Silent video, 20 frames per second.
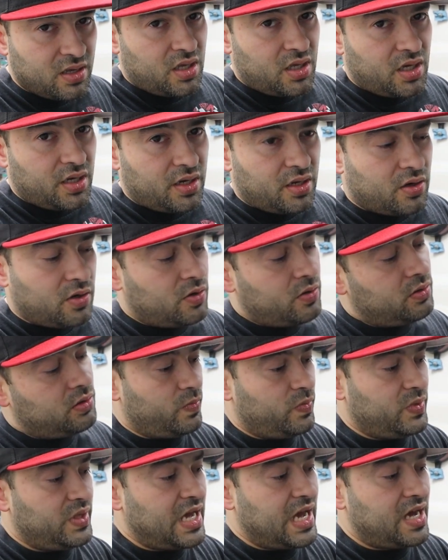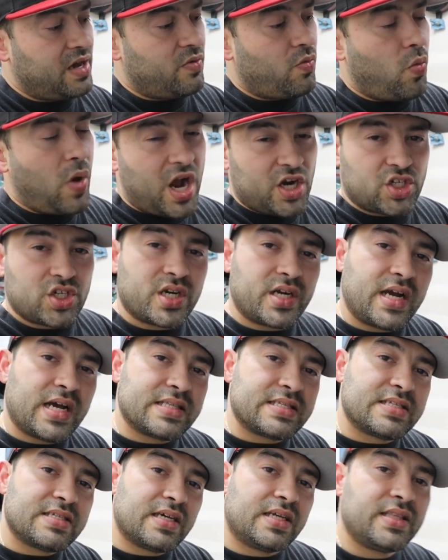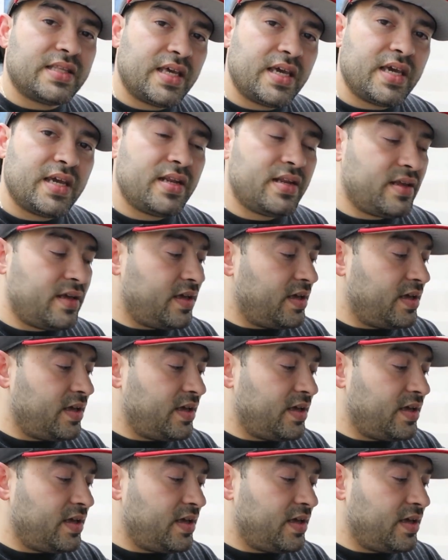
you know, the washer got sucked in